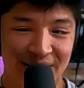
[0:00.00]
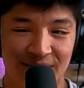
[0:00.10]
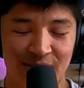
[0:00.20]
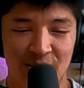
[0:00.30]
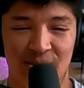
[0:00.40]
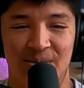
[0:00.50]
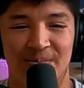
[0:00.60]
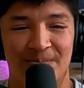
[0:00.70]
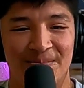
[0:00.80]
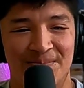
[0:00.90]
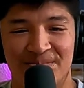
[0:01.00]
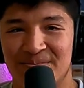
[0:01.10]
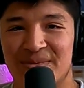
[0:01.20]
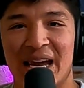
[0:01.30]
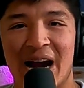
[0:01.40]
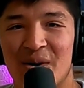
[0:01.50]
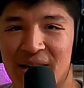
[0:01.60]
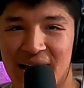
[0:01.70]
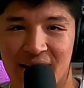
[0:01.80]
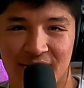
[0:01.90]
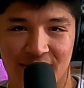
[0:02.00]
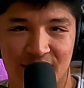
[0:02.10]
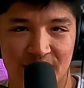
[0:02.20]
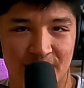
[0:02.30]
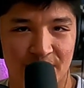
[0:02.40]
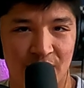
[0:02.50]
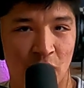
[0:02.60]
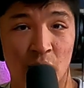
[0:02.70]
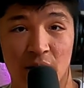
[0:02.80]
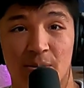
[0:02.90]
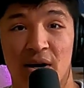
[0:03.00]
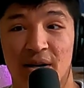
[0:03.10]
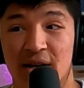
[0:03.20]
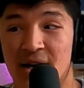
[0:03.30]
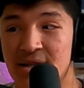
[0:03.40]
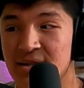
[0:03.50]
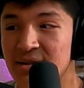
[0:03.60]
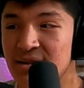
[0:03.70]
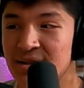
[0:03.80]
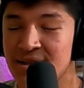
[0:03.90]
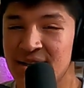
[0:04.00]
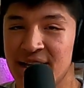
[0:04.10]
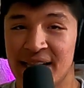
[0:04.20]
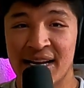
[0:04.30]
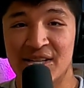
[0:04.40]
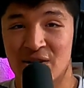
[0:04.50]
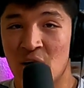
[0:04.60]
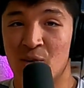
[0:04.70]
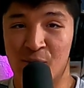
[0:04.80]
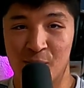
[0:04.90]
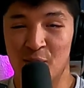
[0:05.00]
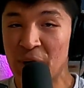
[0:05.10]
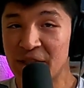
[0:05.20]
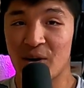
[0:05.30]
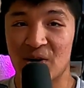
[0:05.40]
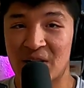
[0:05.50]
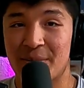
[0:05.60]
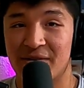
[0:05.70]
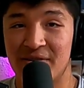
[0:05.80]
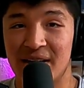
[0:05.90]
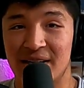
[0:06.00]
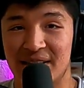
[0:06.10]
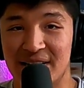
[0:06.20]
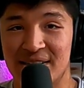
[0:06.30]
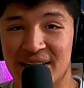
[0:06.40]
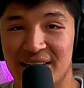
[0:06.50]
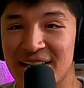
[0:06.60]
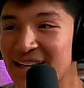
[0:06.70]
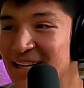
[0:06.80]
for hour and a half doing a podcast. That is a really hard time to fake it. That's like